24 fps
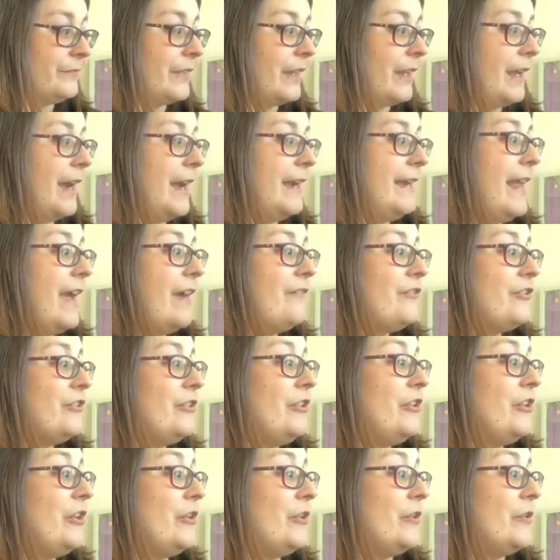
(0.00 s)
I never
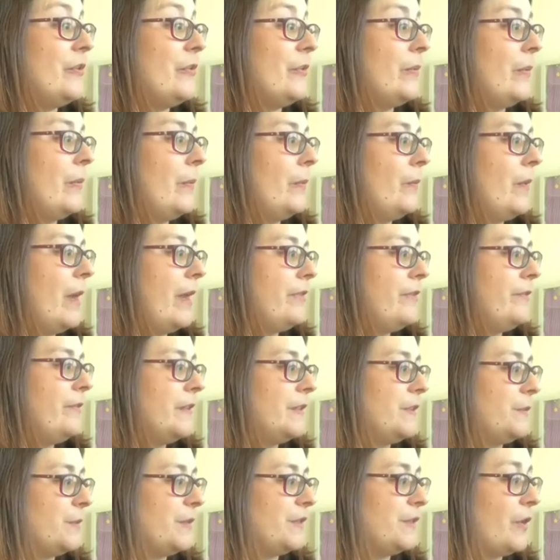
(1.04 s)
knew whether
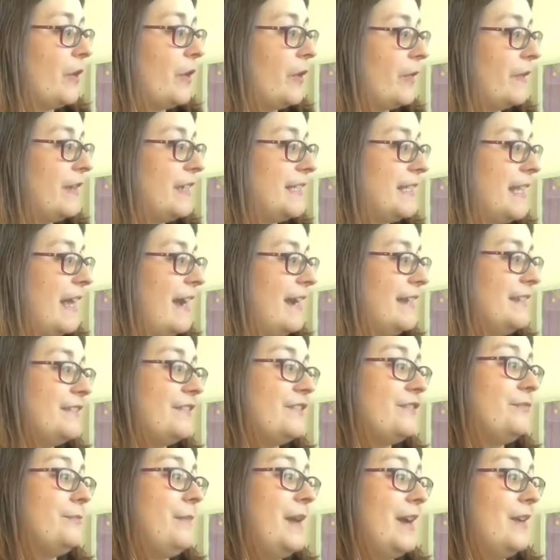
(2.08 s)
this was early signs
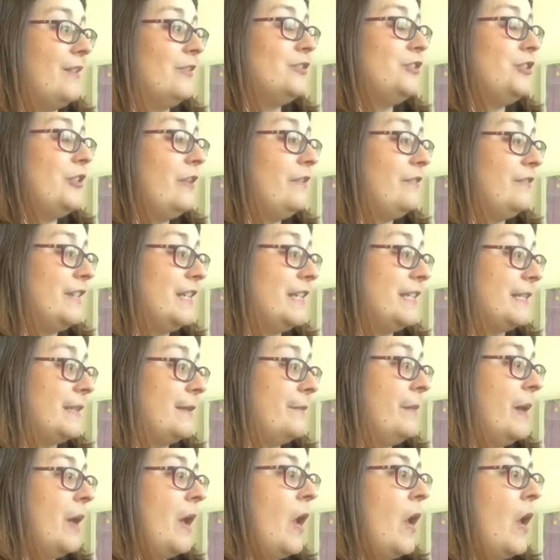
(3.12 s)
of male chauvinism